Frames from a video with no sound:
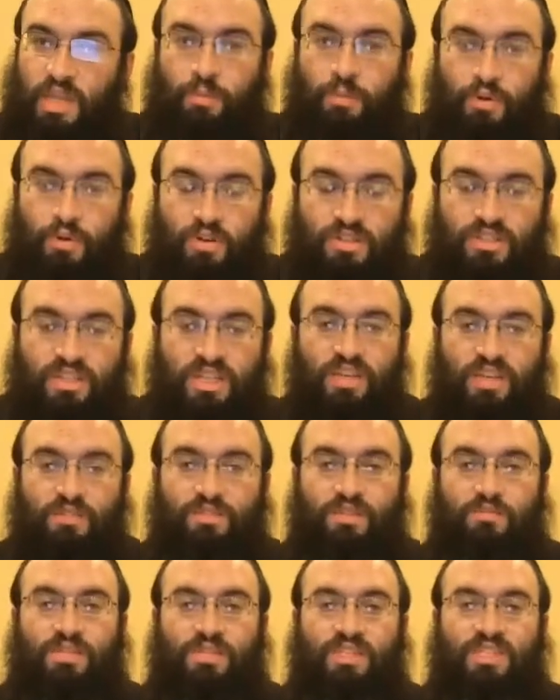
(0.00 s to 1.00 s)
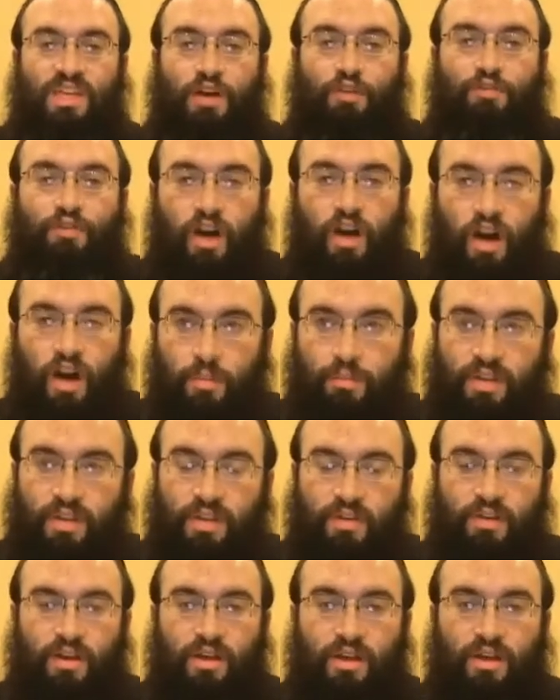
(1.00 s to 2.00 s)
Now, when a person gives himself
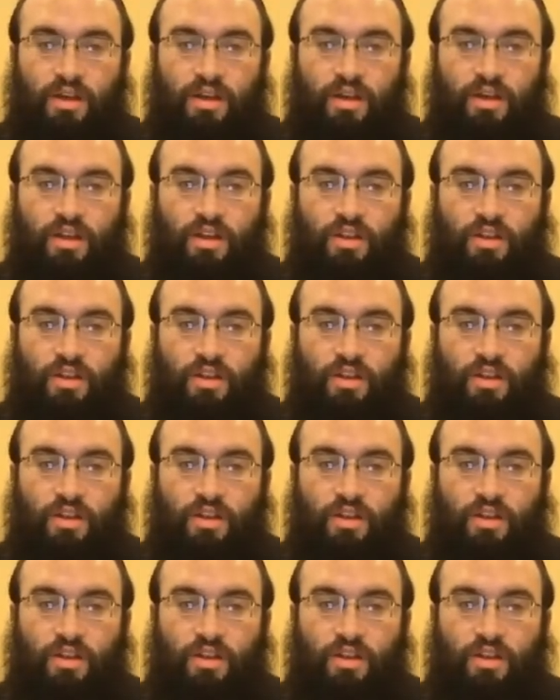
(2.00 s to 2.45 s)
up